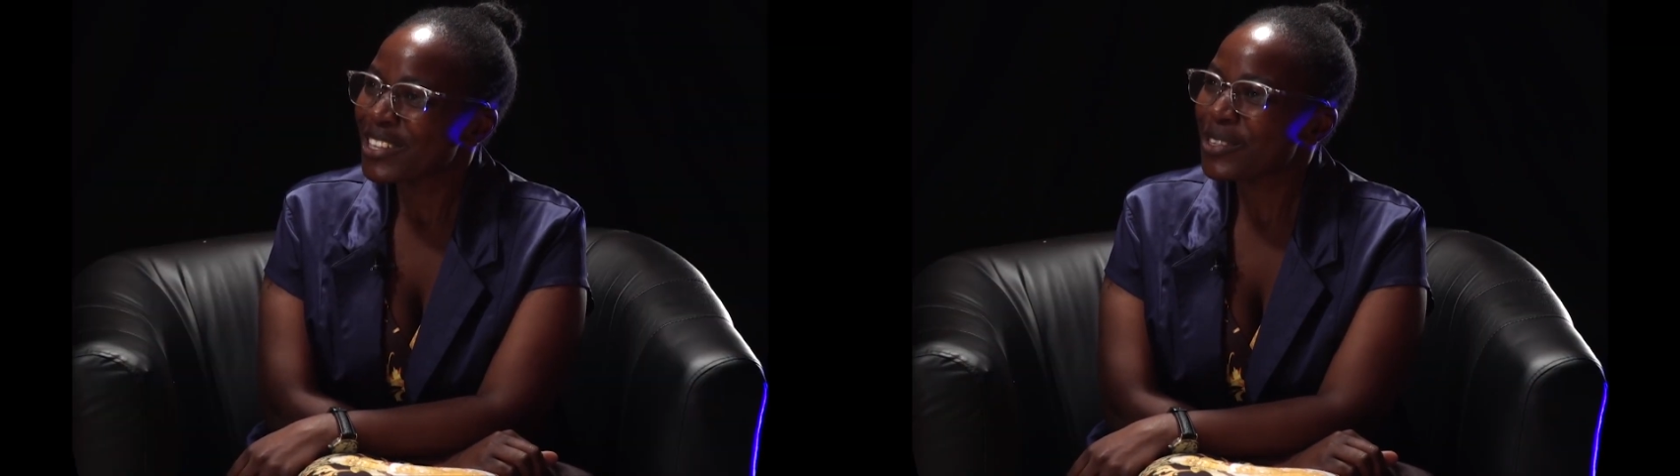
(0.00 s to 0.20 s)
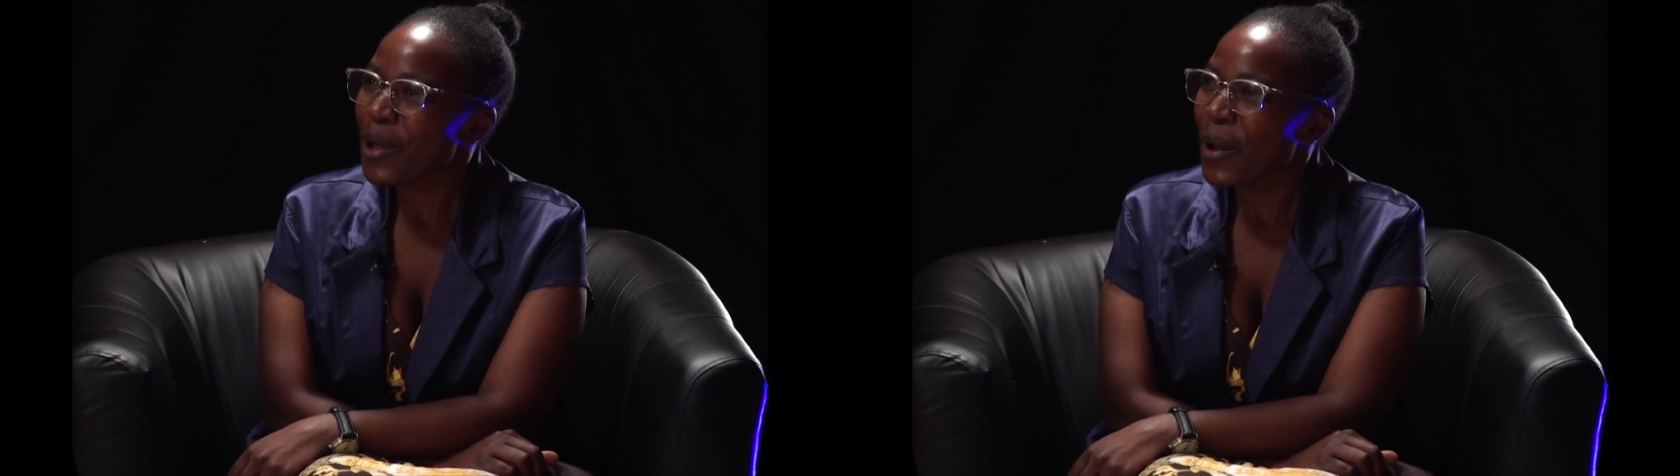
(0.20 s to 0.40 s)

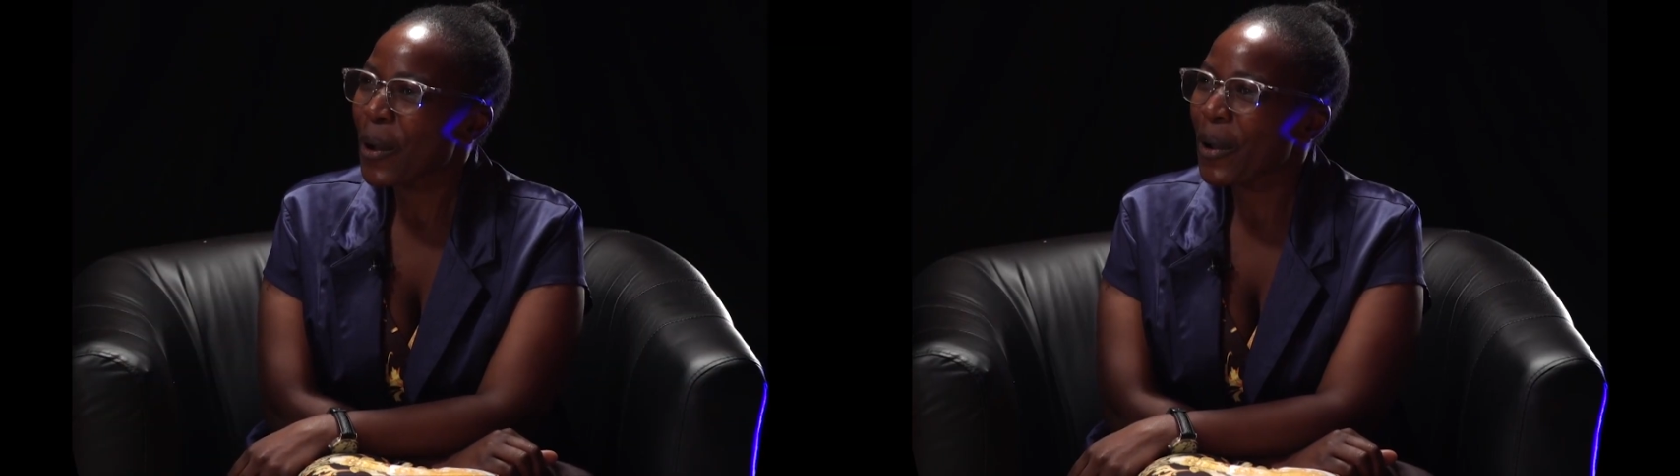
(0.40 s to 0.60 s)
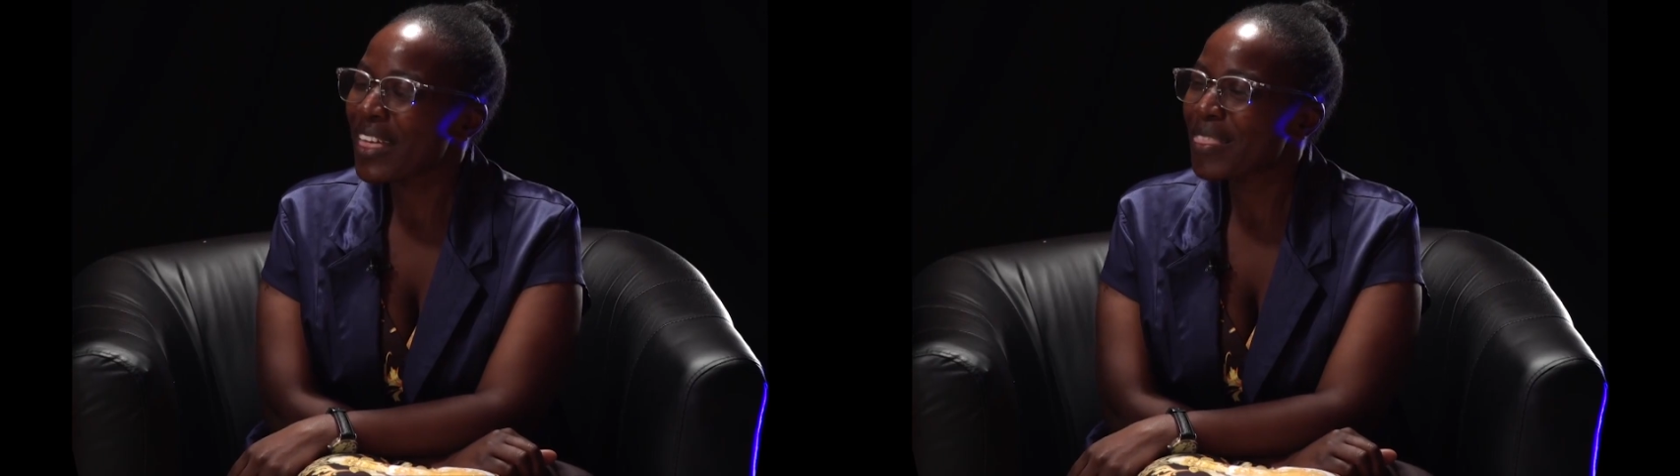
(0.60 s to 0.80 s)

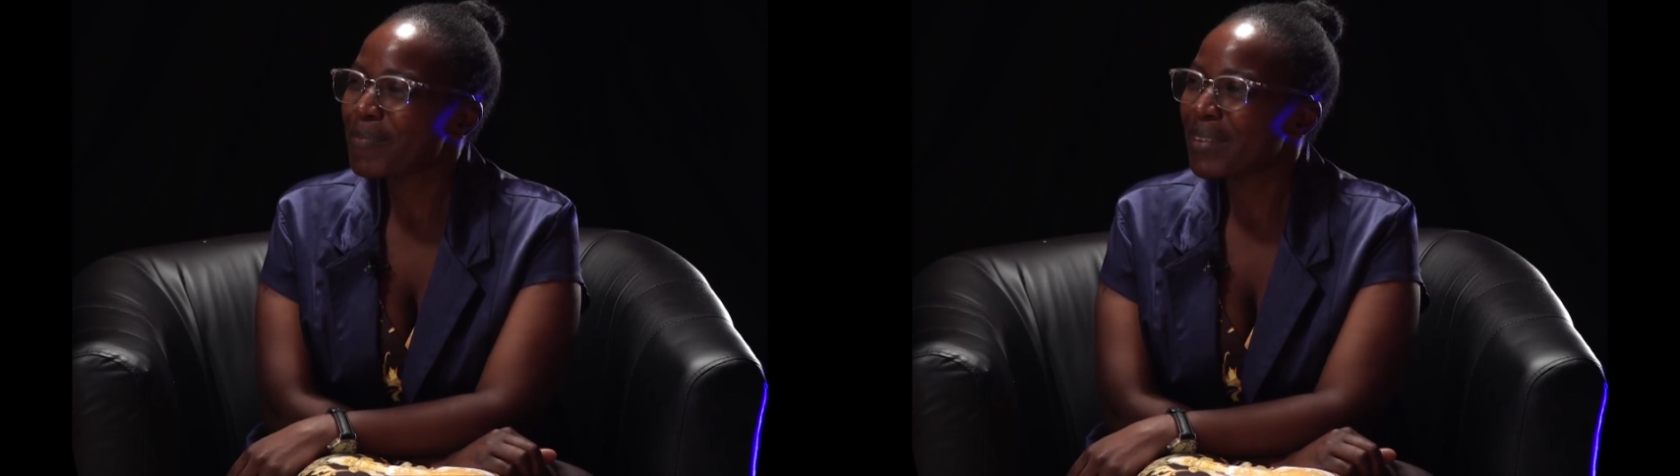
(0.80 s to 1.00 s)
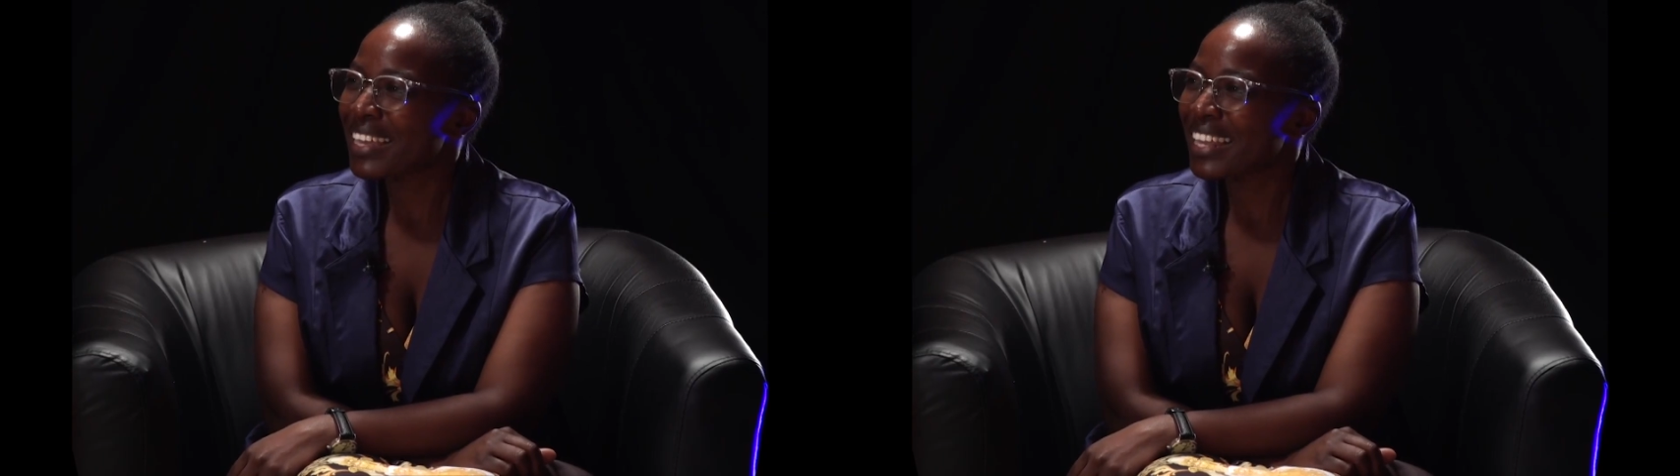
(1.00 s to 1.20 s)
So in
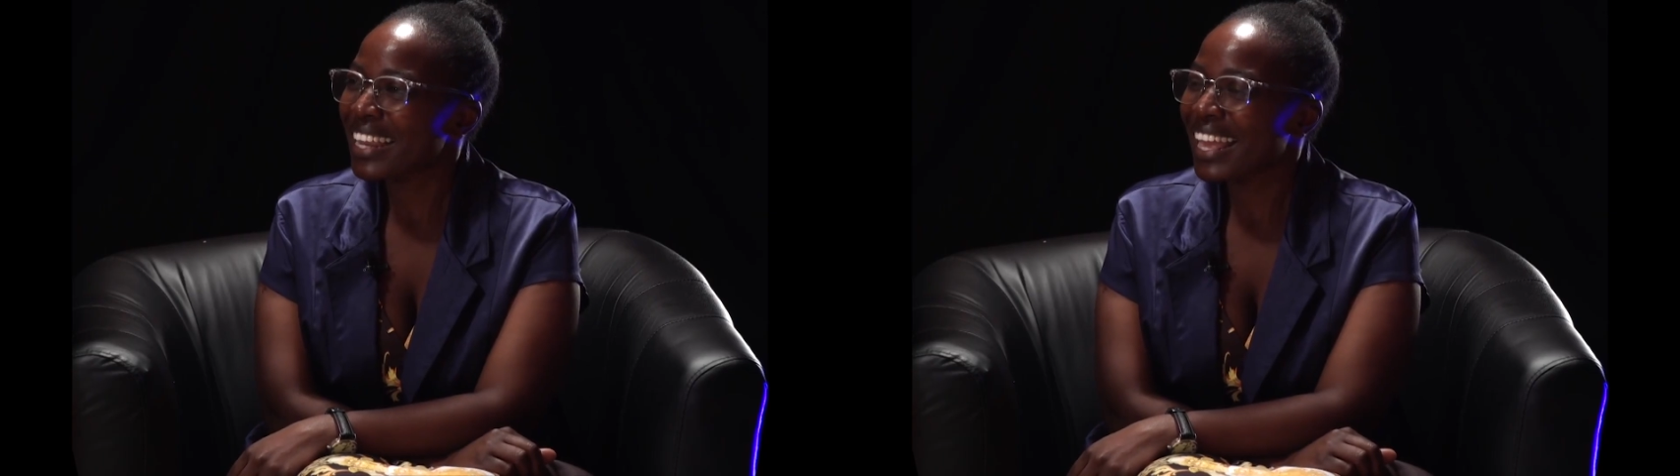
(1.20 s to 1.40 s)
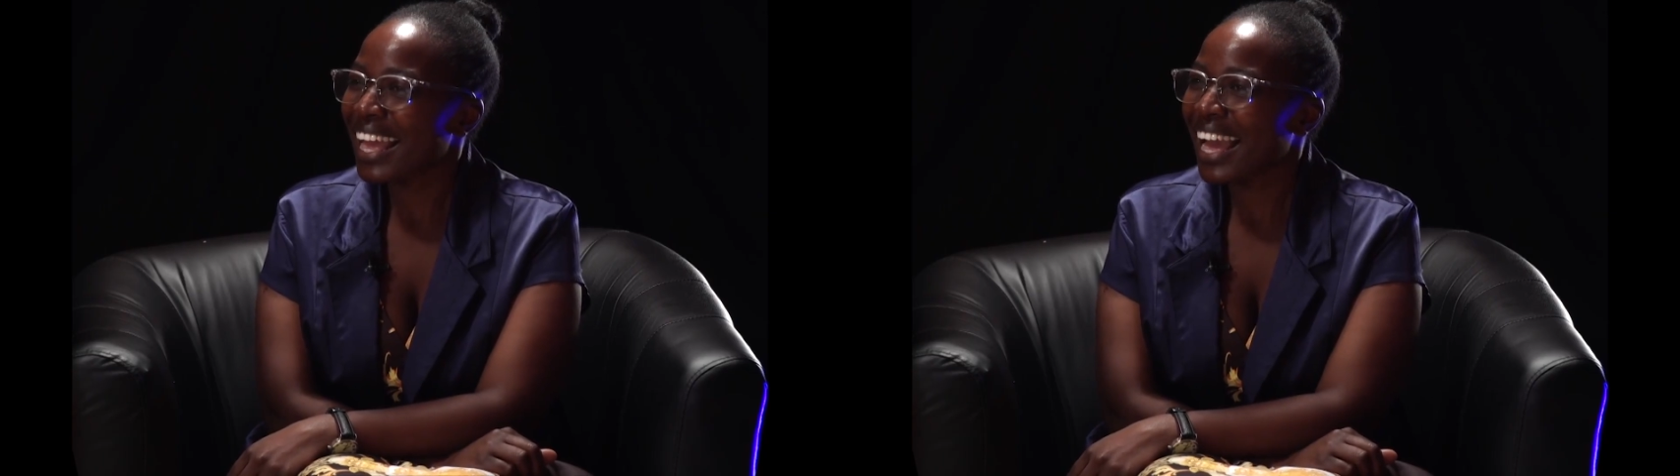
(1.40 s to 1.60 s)
the
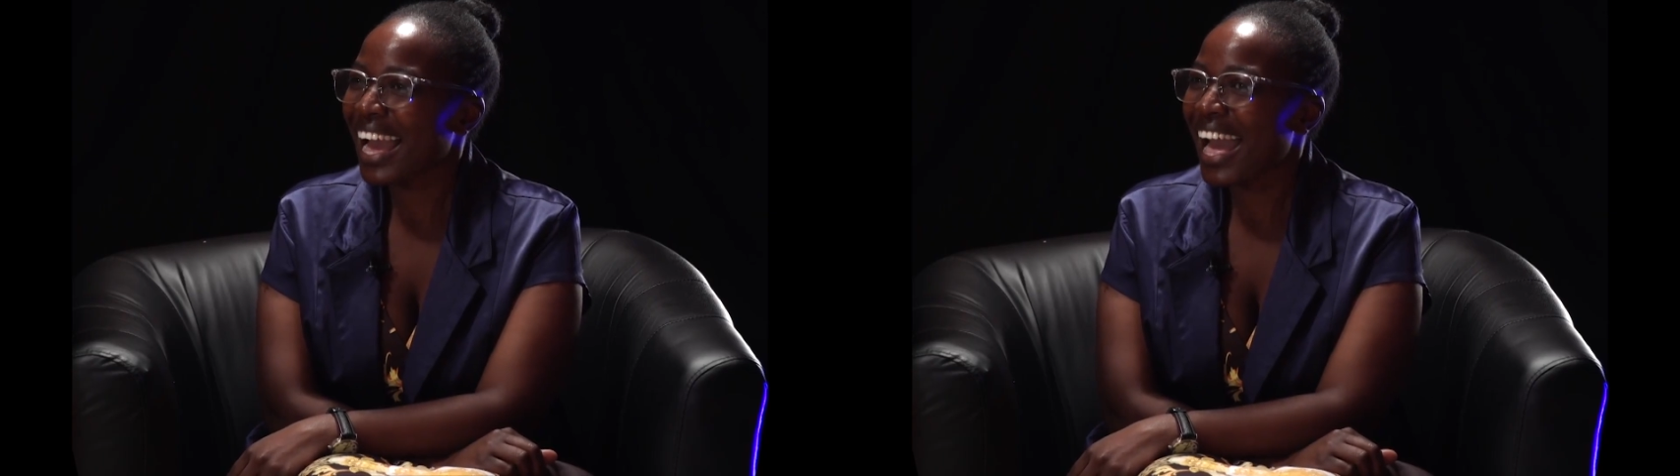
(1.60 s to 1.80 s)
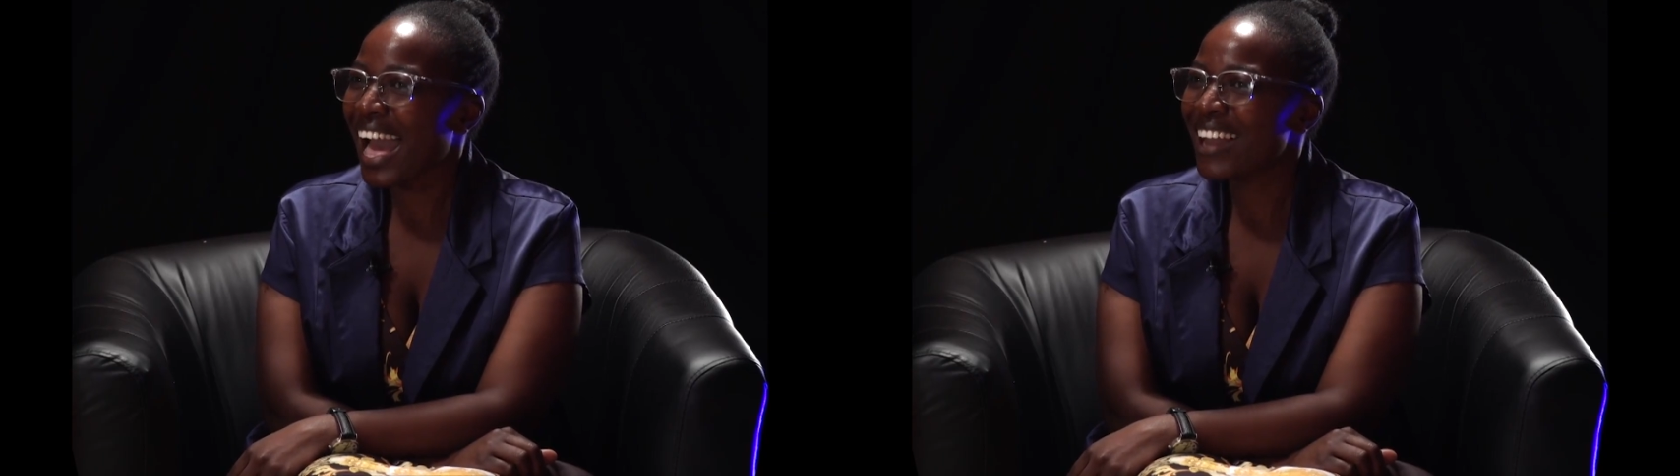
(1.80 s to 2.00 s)
beginning,